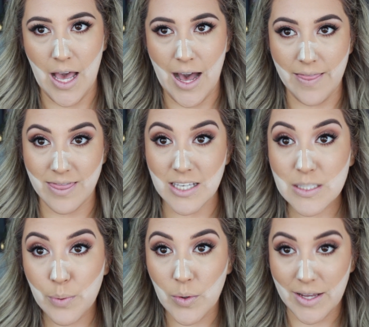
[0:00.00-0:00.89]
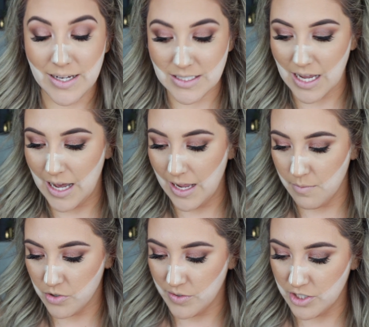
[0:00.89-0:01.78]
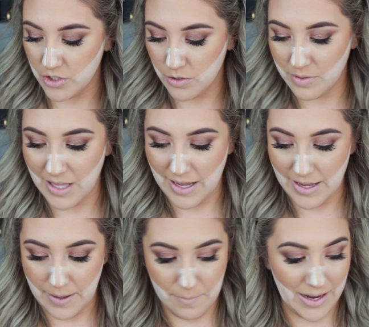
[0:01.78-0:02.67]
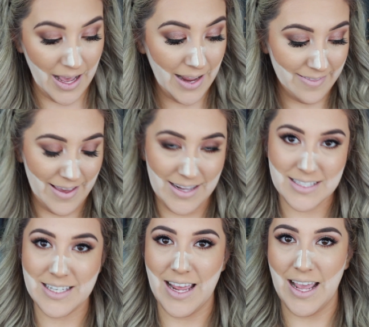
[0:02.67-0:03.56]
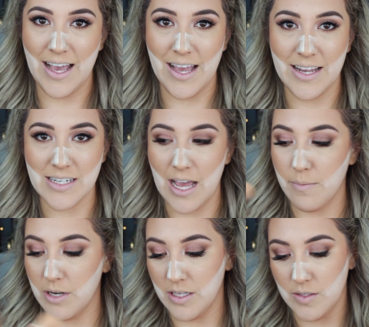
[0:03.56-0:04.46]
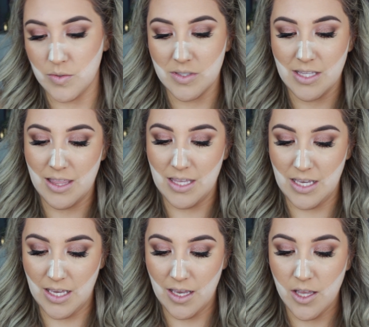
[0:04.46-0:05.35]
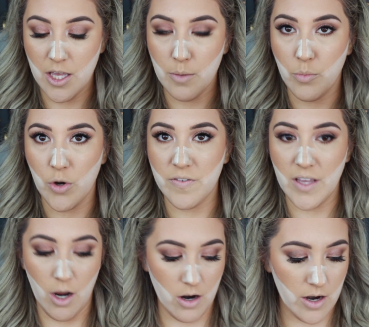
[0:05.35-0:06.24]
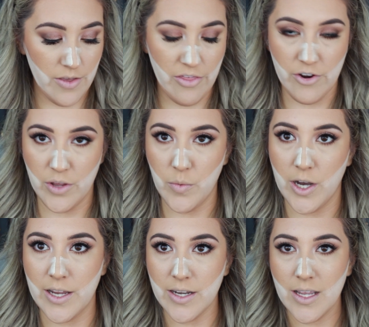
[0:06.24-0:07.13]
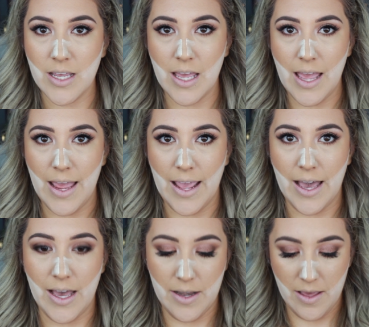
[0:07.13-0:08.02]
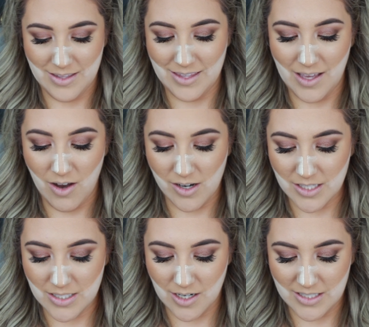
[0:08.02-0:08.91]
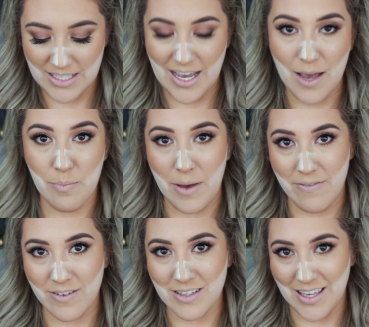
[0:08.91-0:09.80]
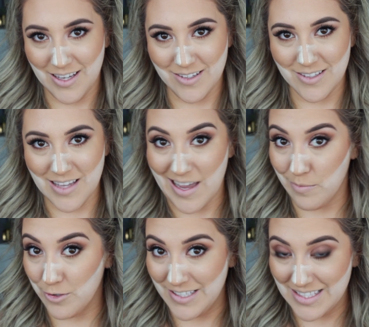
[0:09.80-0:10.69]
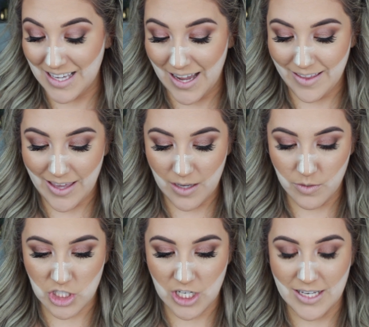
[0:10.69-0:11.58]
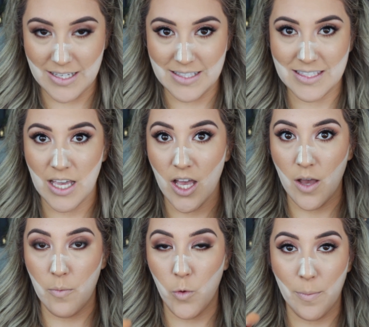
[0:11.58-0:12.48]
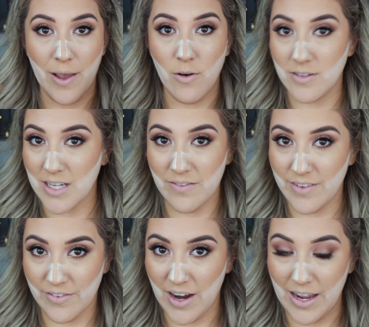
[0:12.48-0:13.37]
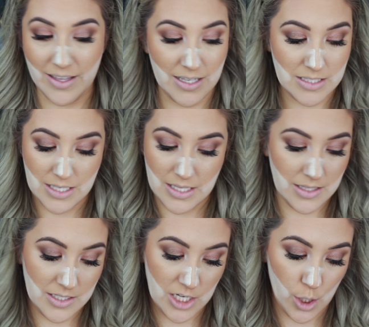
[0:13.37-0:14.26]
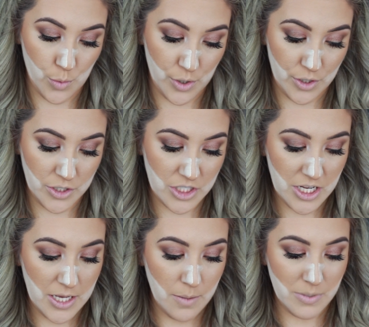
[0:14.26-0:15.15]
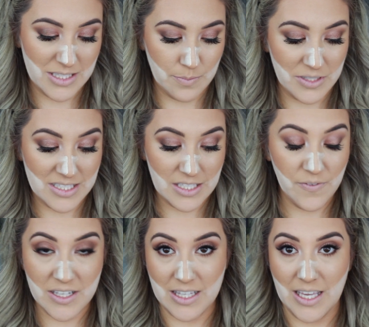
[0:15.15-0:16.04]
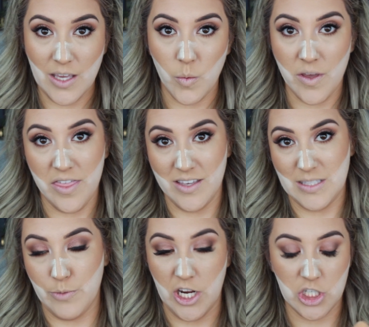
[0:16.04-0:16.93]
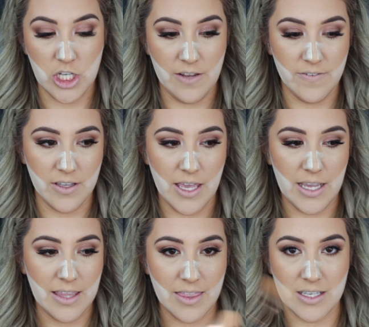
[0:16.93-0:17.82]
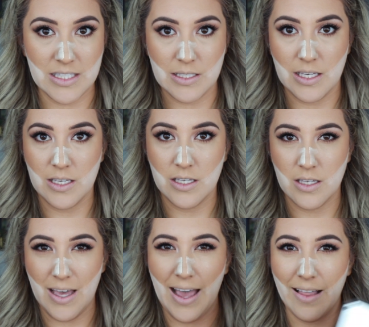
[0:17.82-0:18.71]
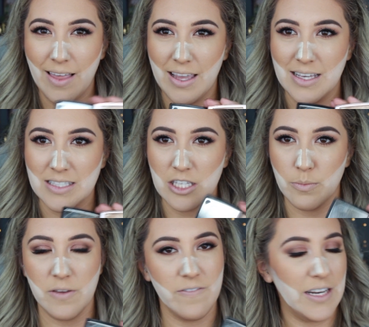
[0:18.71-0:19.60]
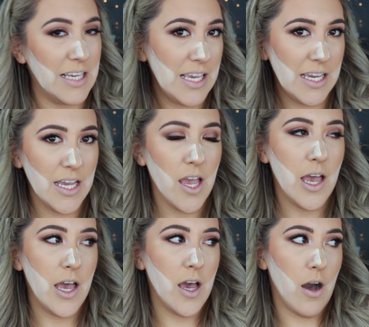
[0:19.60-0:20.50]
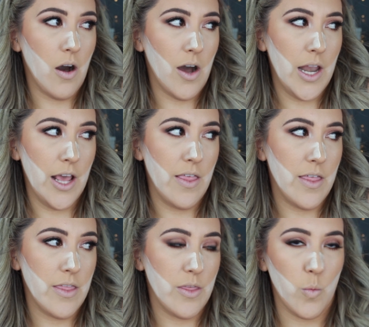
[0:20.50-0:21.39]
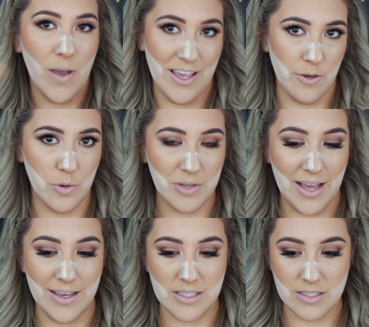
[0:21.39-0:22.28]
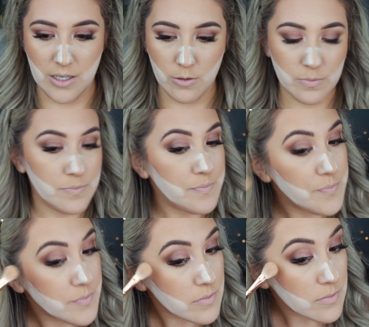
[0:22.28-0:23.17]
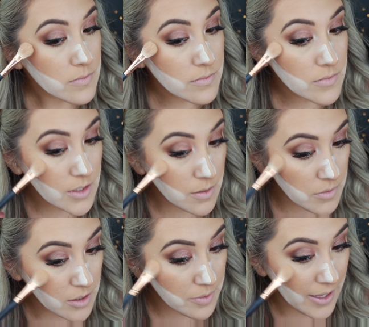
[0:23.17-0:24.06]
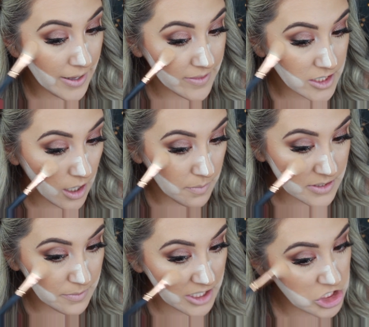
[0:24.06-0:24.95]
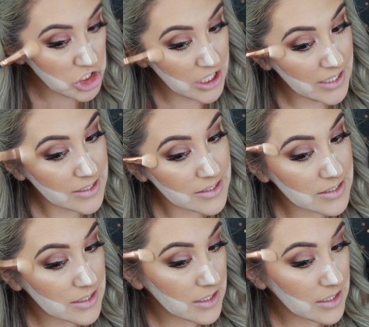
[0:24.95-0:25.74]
At this point, I'm going to apply my highlight, and I'm gonna use the Morphe R31 and the Anastasia Beverly Hills Emerald highlight, which is one of my all-time favorite highlights in the entire world, but specifically with this brush. I feel like this highlight is a little bit finicky on the way you apply it. So I'm gonna apply at the tops of my cheeks.